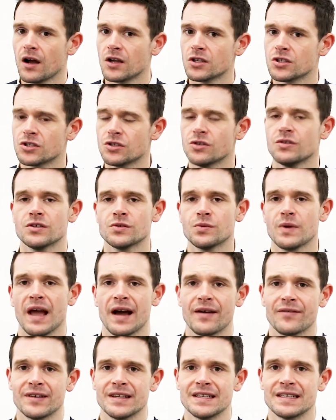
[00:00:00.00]
As soon as we
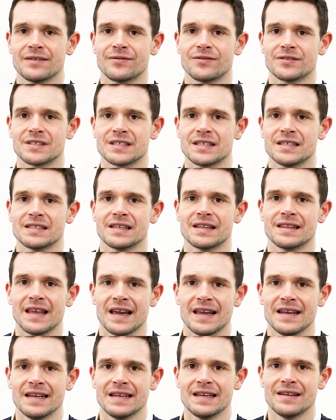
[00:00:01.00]
have any differences,
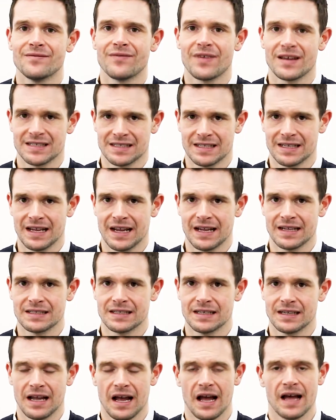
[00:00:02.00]
they need
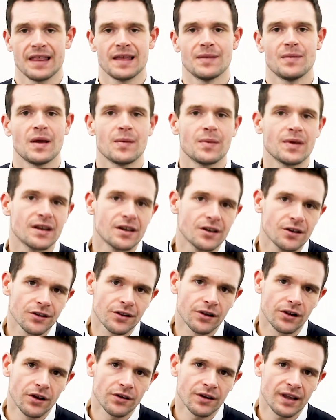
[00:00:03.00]
investigating. Are they maybe in
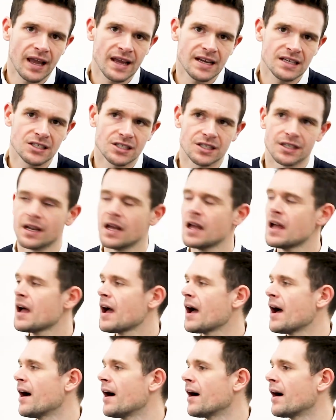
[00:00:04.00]
another location?
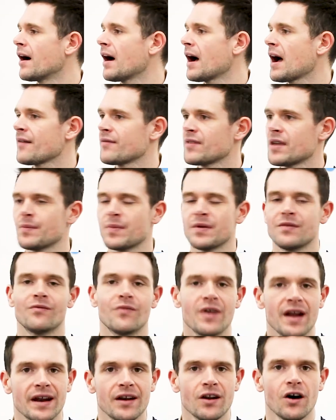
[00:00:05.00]
Have they been
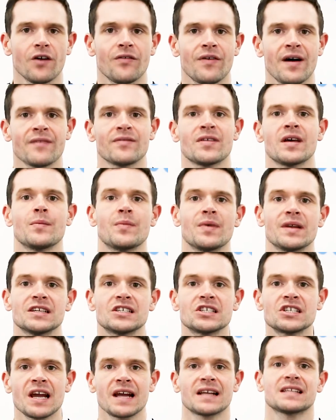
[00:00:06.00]
written off? Have they been
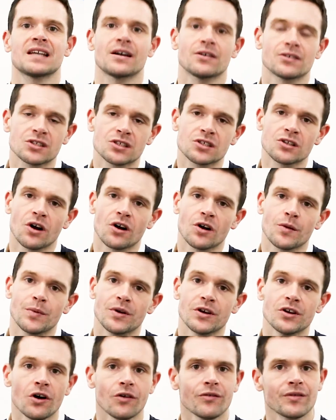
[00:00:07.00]
checked out of stock
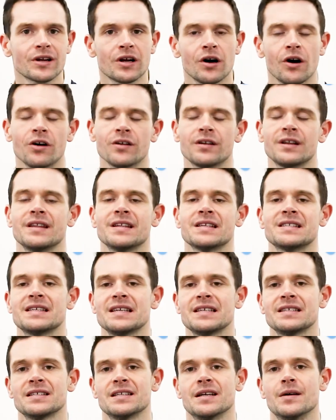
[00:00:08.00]
but not recorded in the
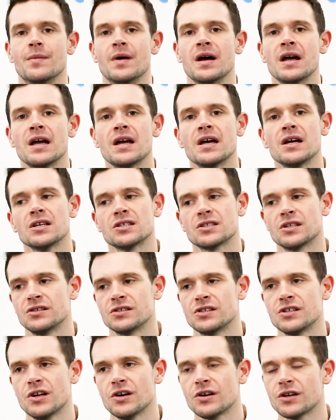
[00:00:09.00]
system? So
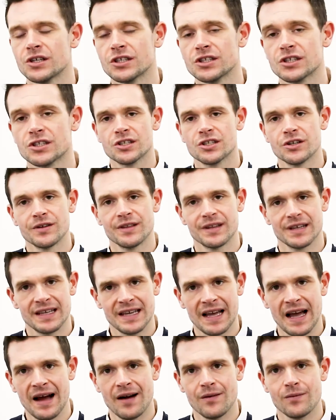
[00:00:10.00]
there's no good doing the
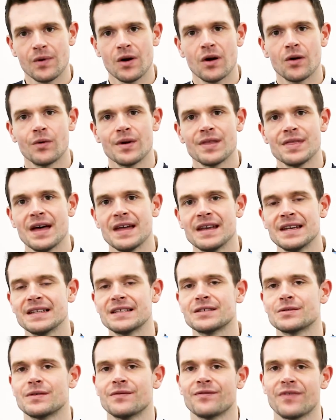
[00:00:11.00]
count. We then
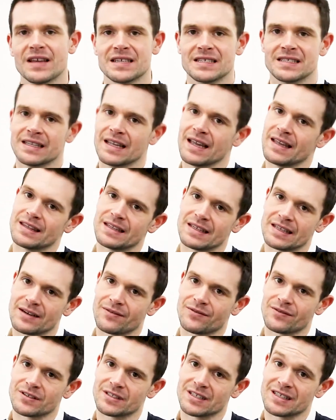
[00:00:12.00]
need to investigate the
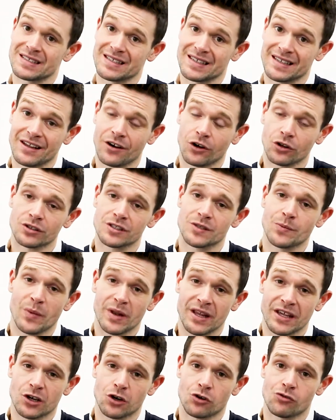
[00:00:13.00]
differences and
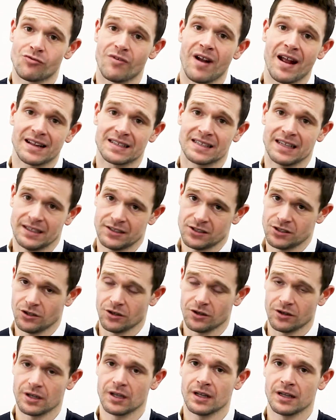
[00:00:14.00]
ultimately correct our
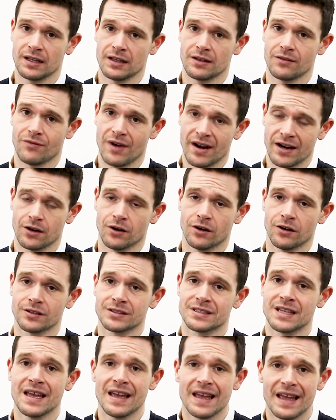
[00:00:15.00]
stock
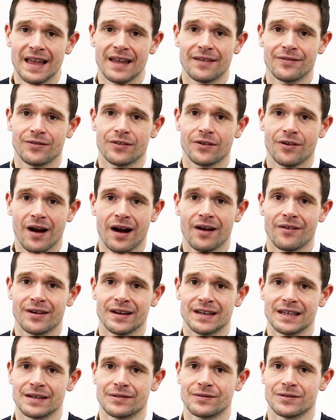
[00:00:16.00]
records if there are
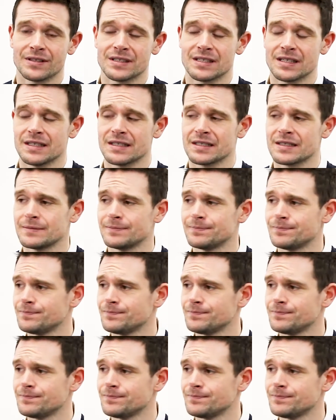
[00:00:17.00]
any differences.